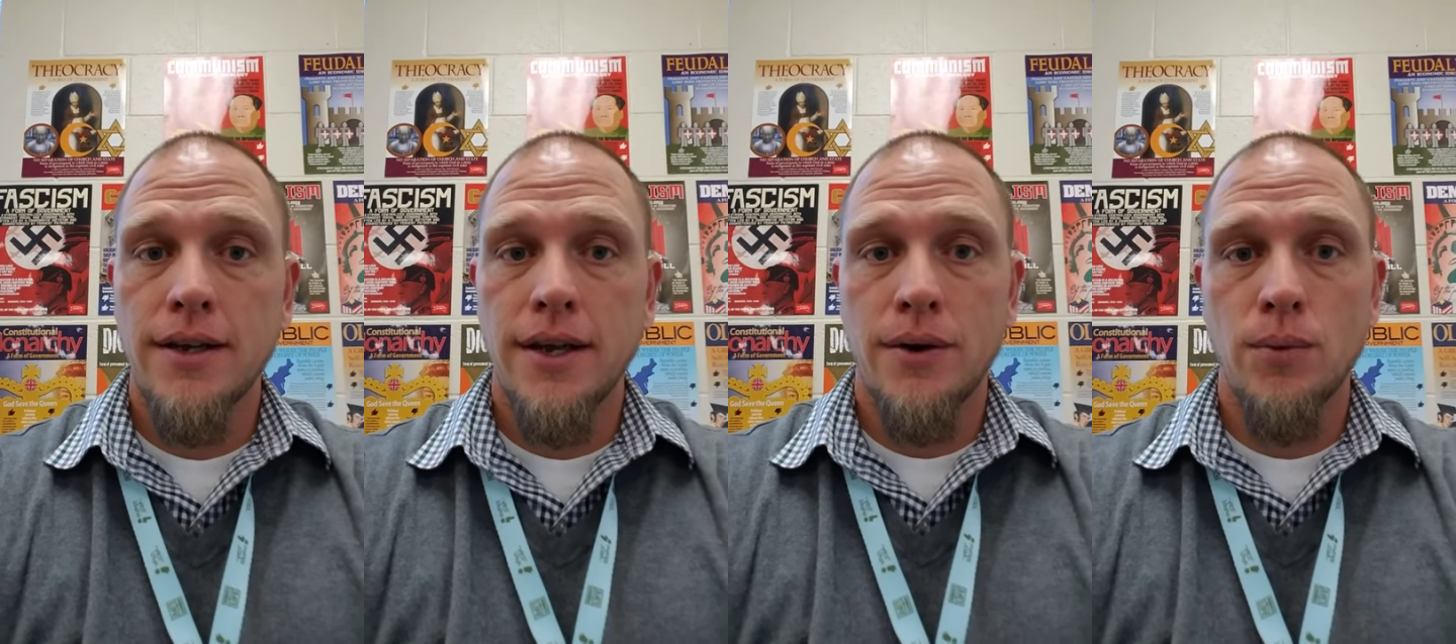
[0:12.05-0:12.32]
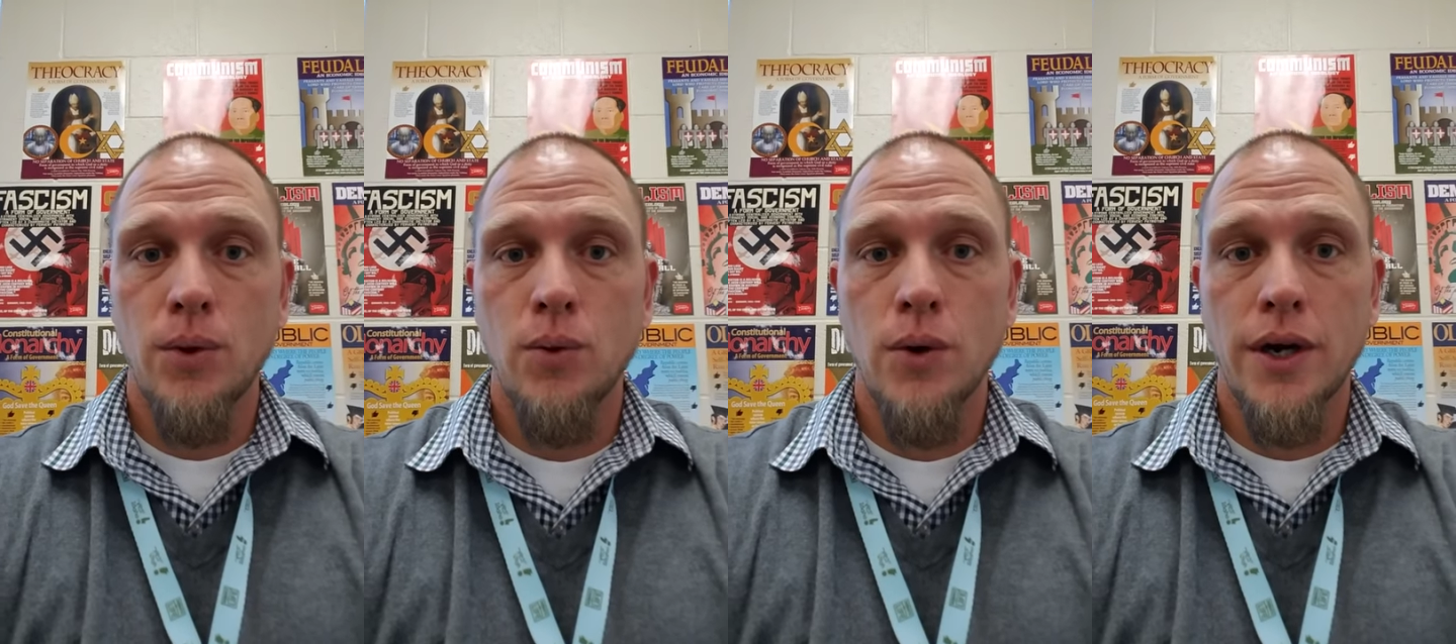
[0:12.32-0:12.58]
and
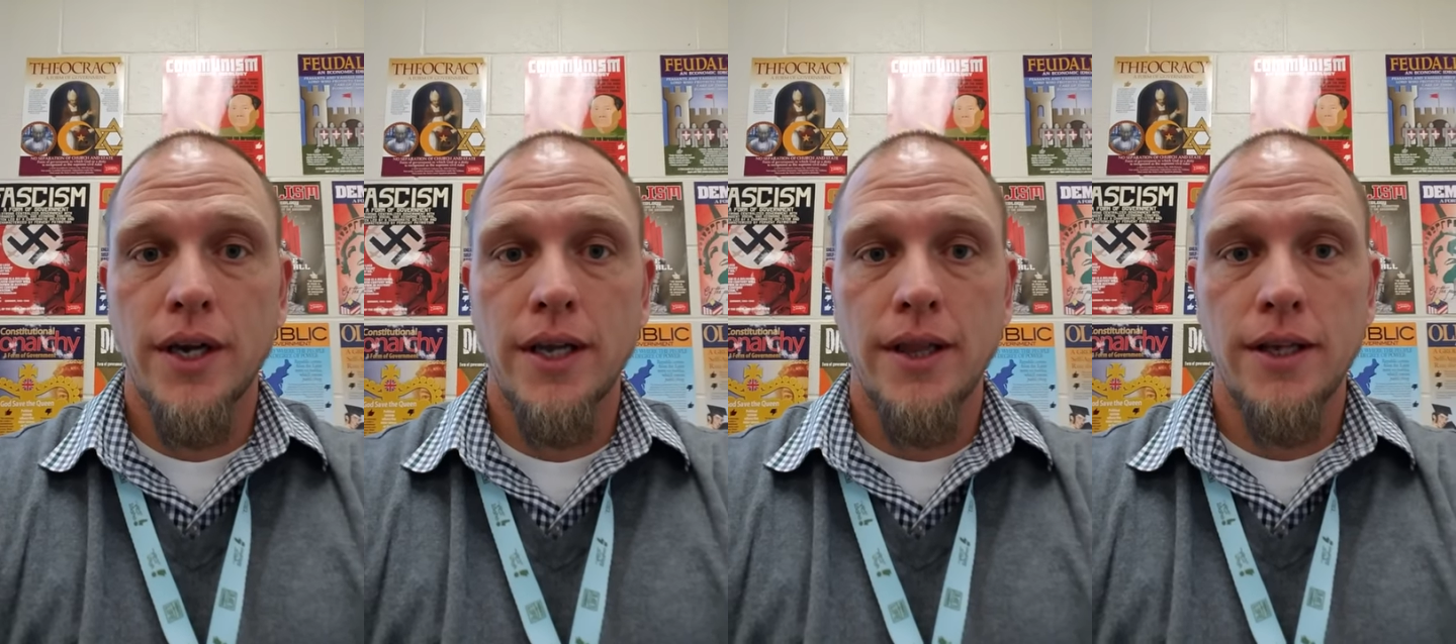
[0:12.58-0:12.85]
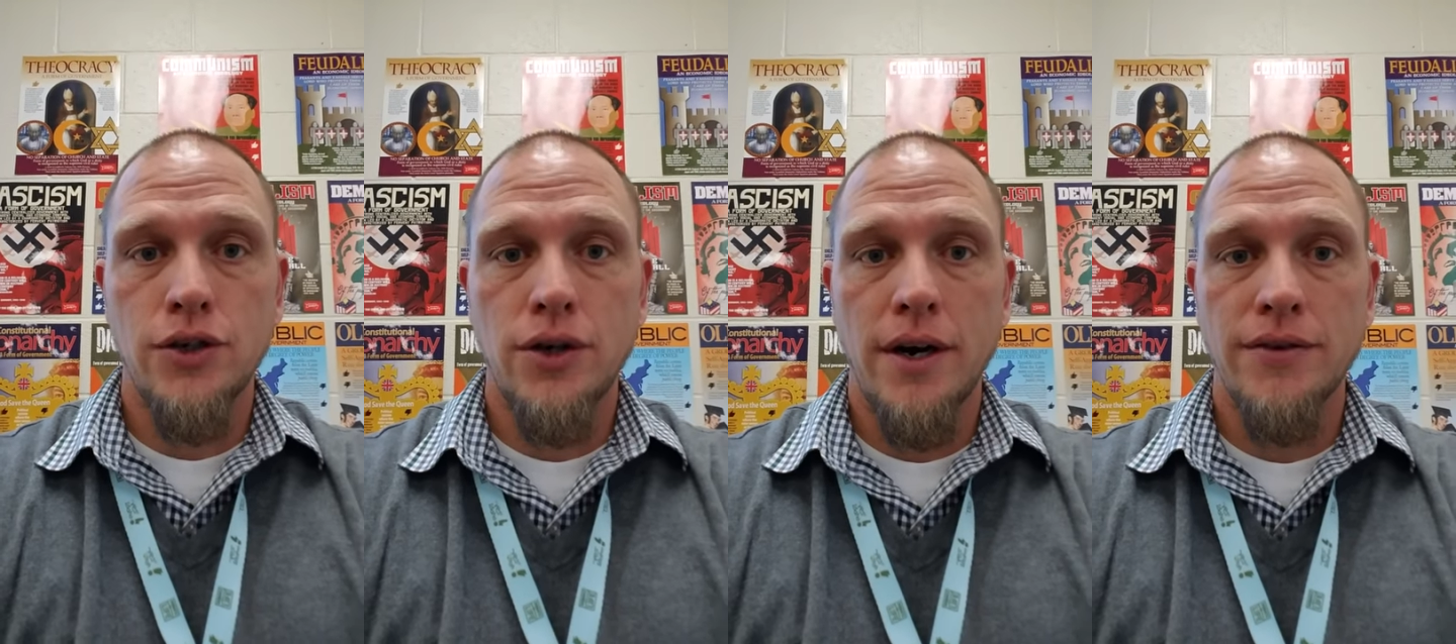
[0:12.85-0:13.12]
will work in the
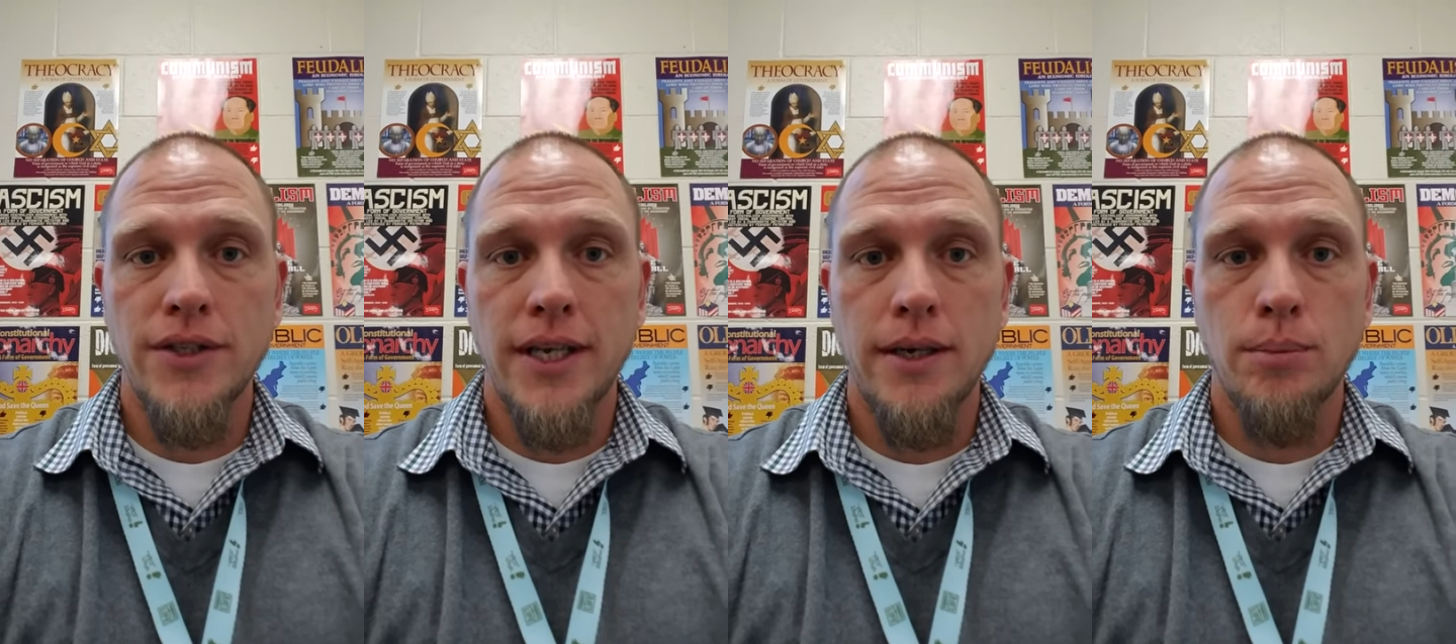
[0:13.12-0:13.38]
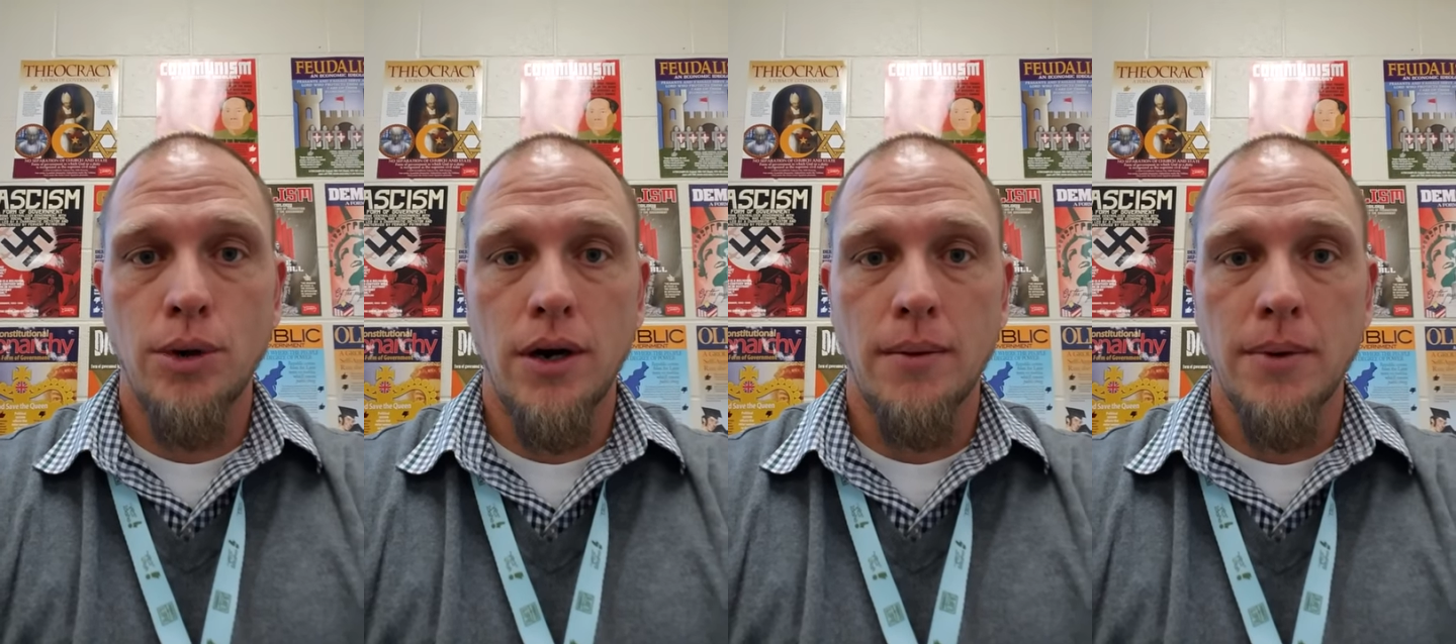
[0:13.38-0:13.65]
driver's ed
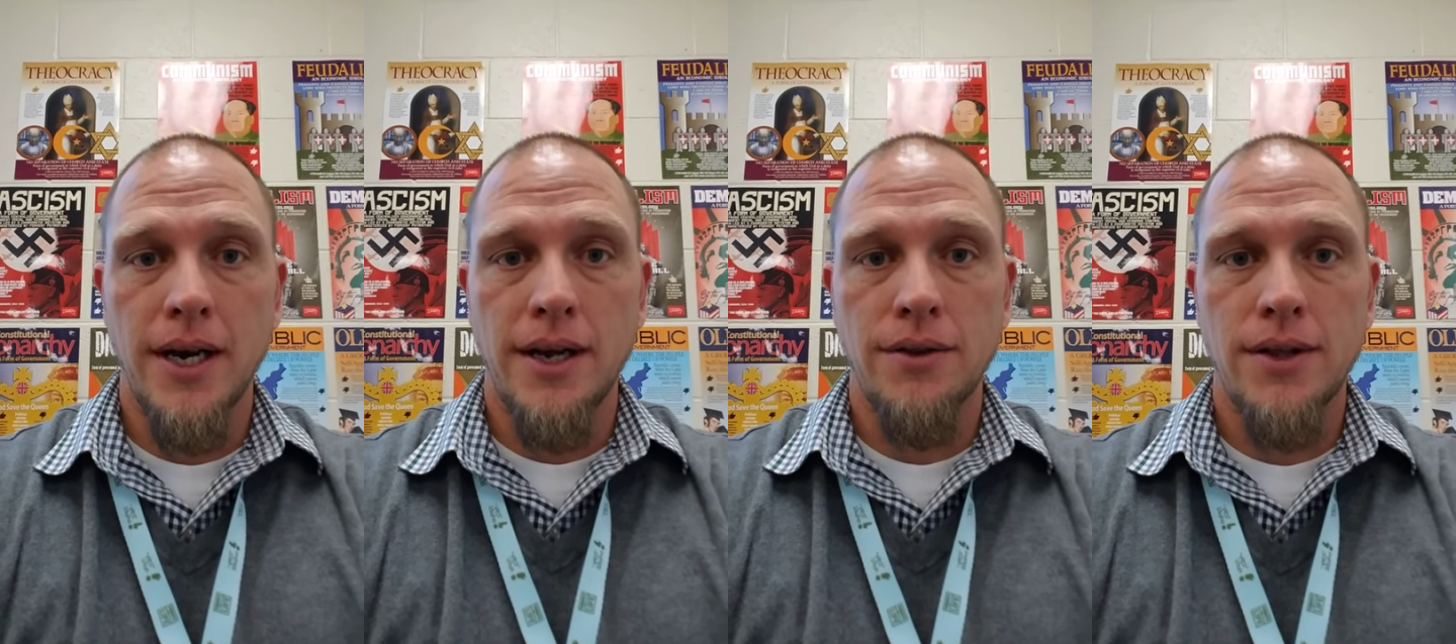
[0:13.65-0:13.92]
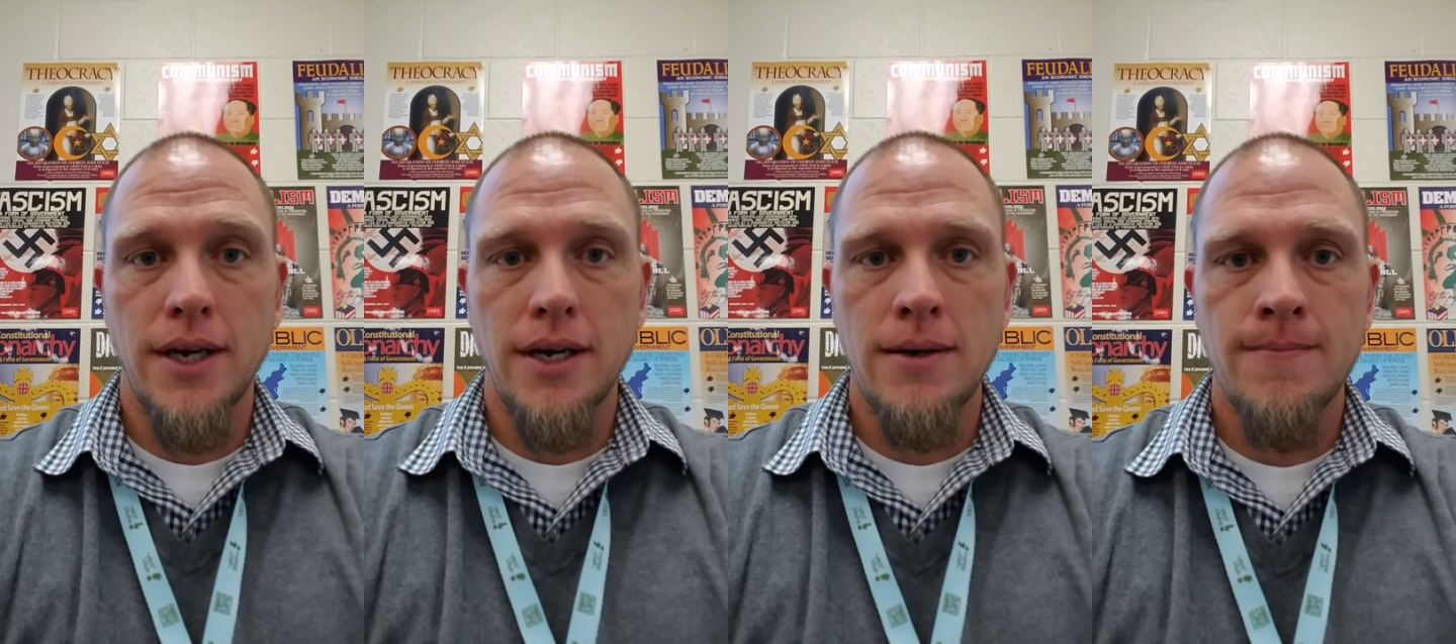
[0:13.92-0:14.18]
department out
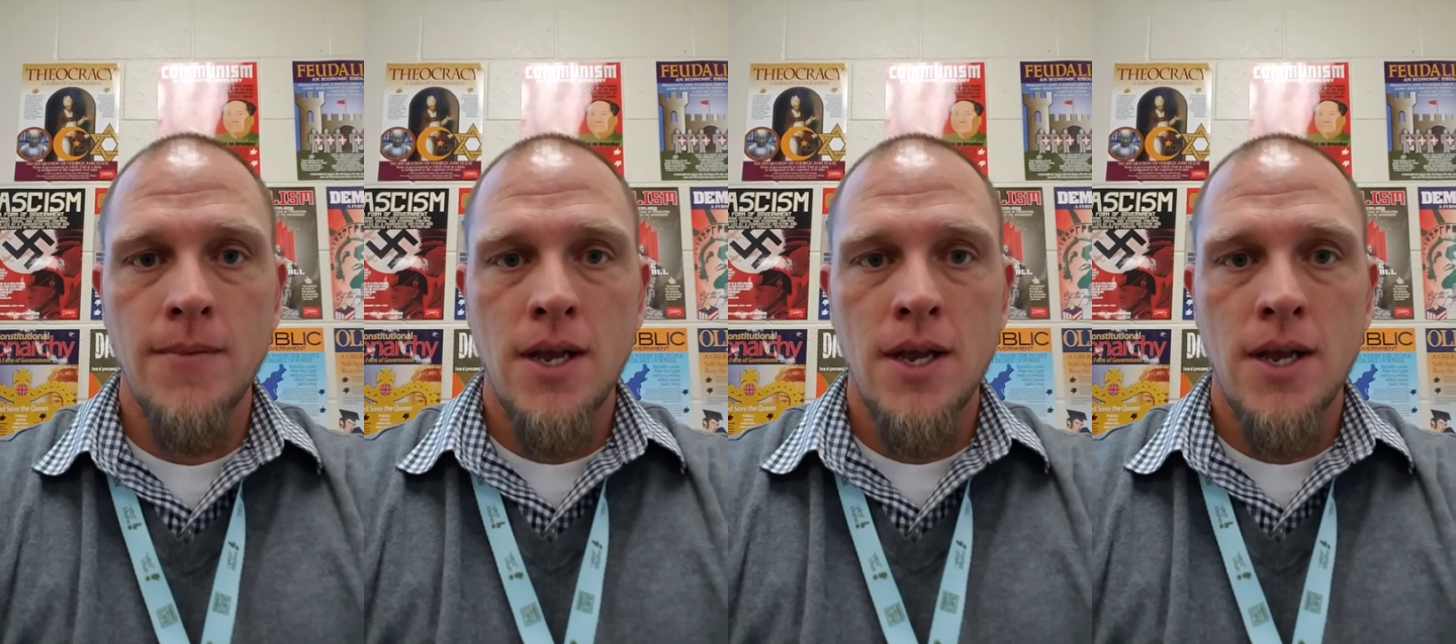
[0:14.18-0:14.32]
there.